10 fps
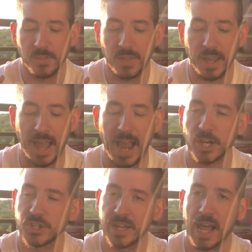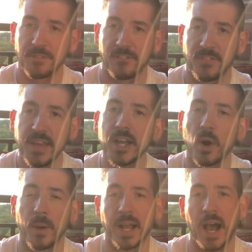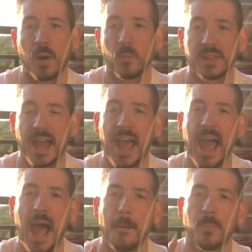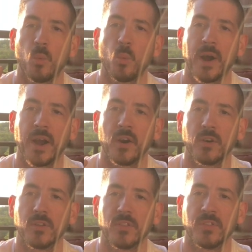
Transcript: they actually have a thing going on with the app where